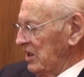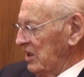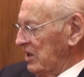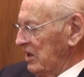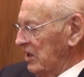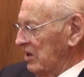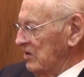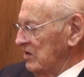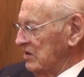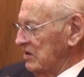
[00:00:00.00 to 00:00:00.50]

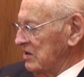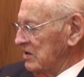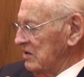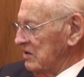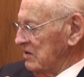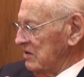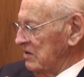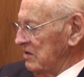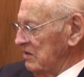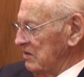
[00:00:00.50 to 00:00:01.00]
there's
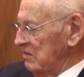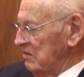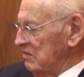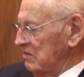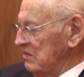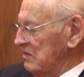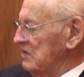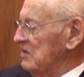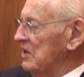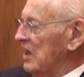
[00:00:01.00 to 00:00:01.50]

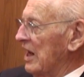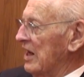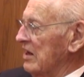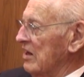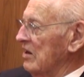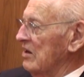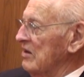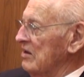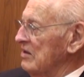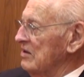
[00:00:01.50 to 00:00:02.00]
not
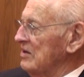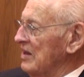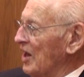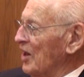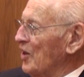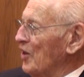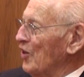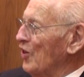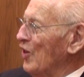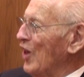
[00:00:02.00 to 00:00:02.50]
a
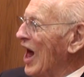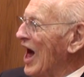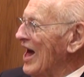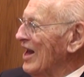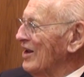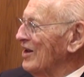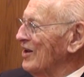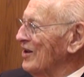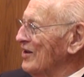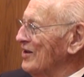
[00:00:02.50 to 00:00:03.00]
lot
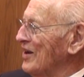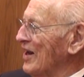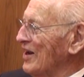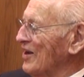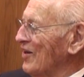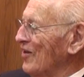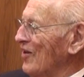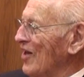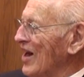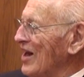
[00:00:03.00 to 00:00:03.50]

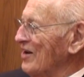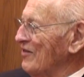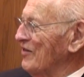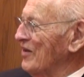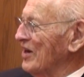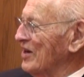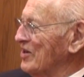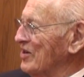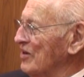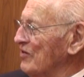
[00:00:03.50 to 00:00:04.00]
of
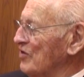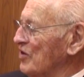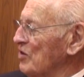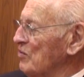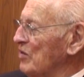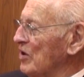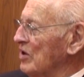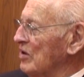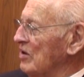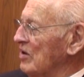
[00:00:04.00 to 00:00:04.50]
activity,
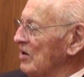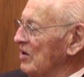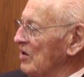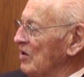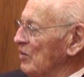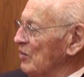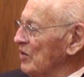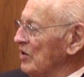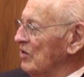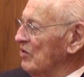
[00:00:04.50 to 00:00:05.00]
but
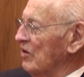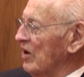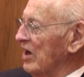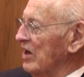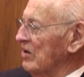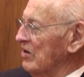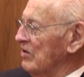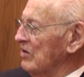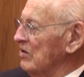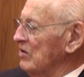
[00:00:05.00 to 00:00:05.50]
we try
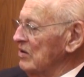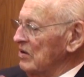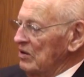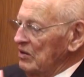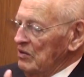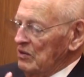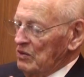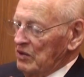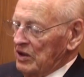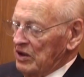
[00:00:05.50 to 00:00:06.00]
to,
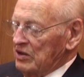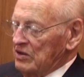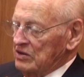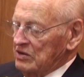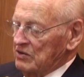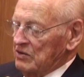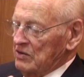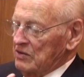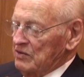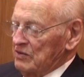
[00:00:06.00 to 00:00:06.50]
when there's
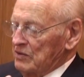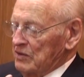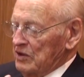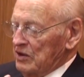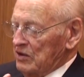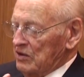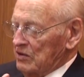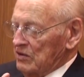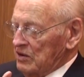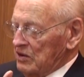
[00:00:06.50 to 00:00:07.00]

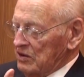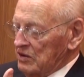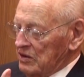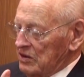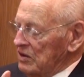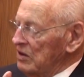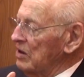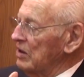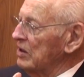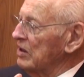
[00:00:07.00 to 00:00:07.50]

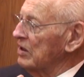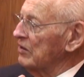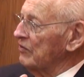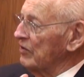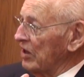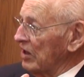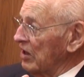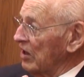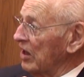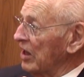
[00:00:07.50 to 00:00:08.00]
an
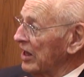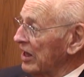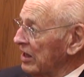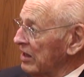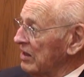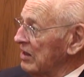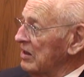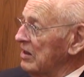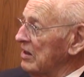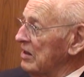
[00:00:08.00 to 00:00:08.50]
event like
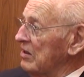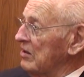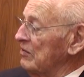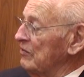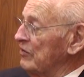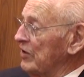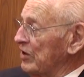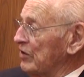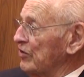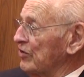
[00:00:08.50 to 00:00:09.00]

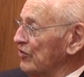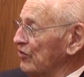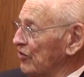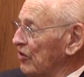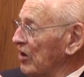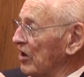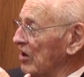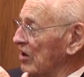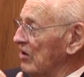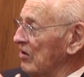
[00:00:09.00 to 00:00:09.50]
Veterans Day
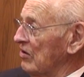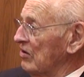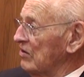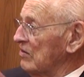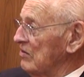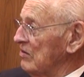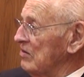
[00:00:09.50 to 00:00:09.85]
or